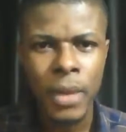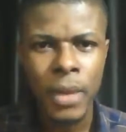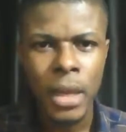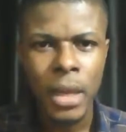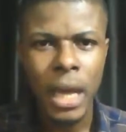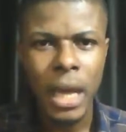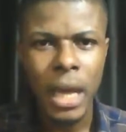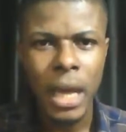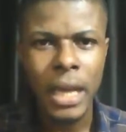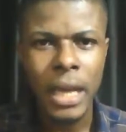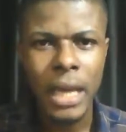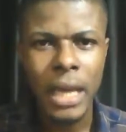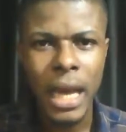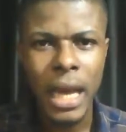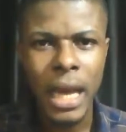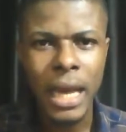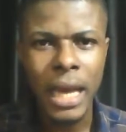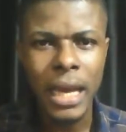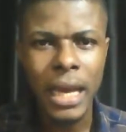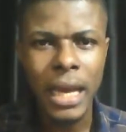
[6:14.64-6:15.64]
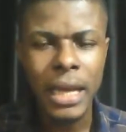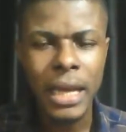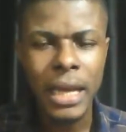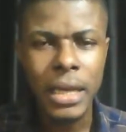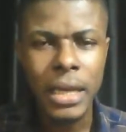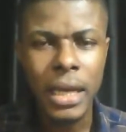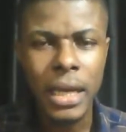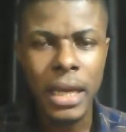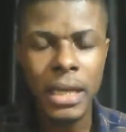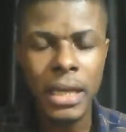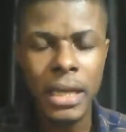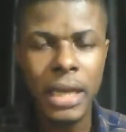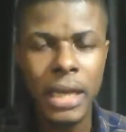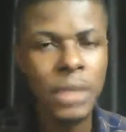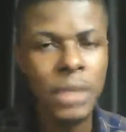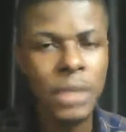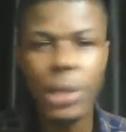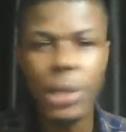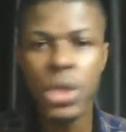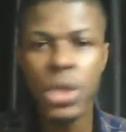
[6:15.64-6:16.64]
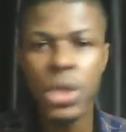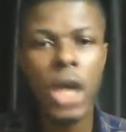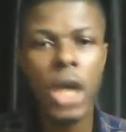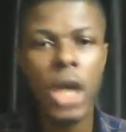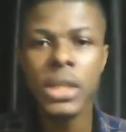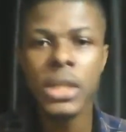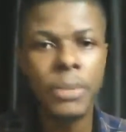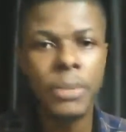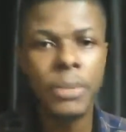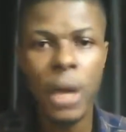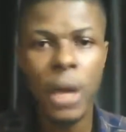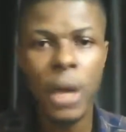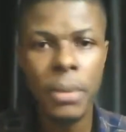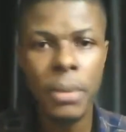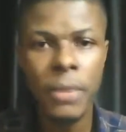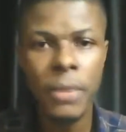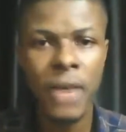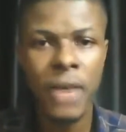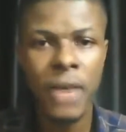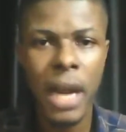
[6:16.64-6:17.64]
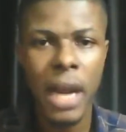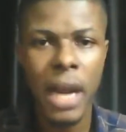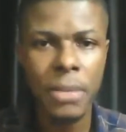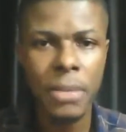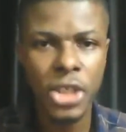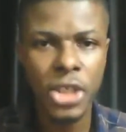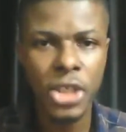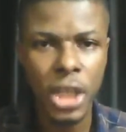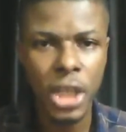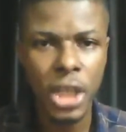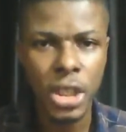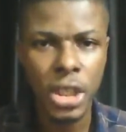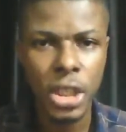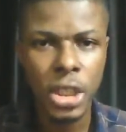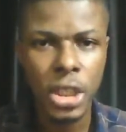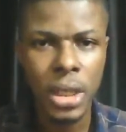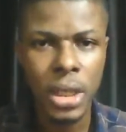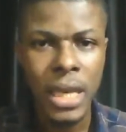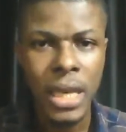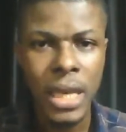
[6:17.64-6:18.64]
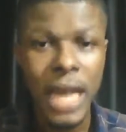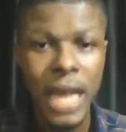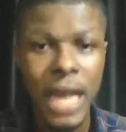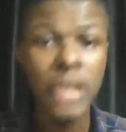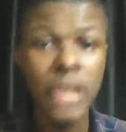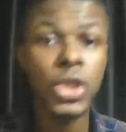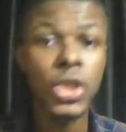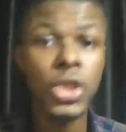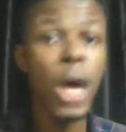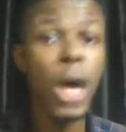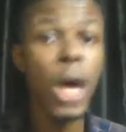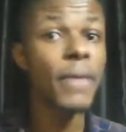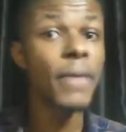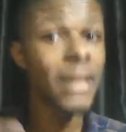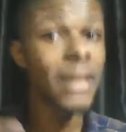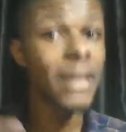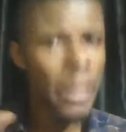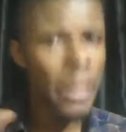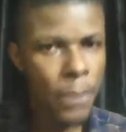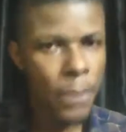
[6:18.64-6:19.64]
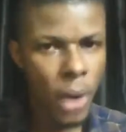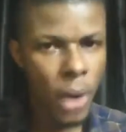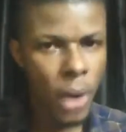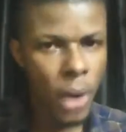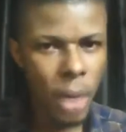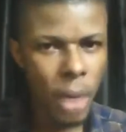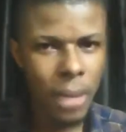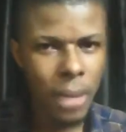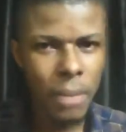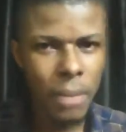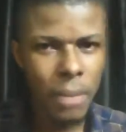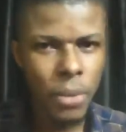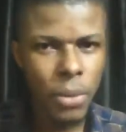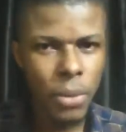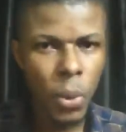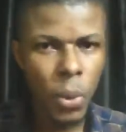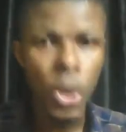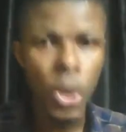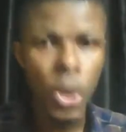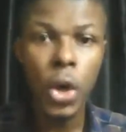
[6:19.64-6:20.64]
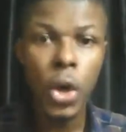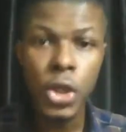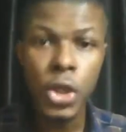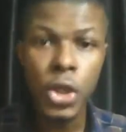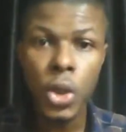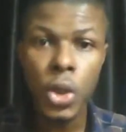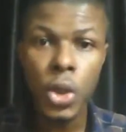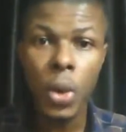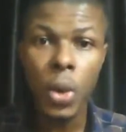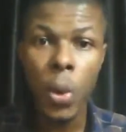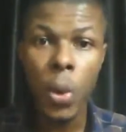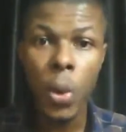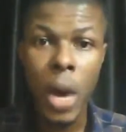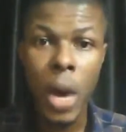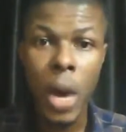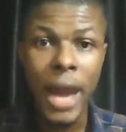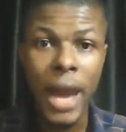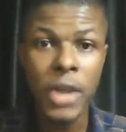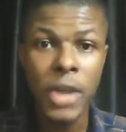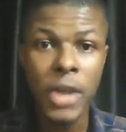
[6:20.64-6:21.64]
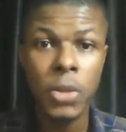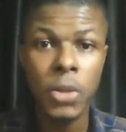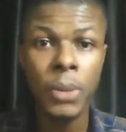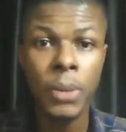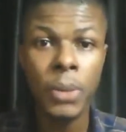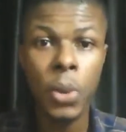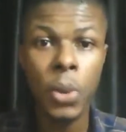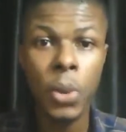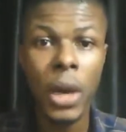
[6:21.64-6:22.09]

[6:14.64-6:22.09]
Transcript: and they bring to us the problem of climate change. And in solving that problem, we are also required to bring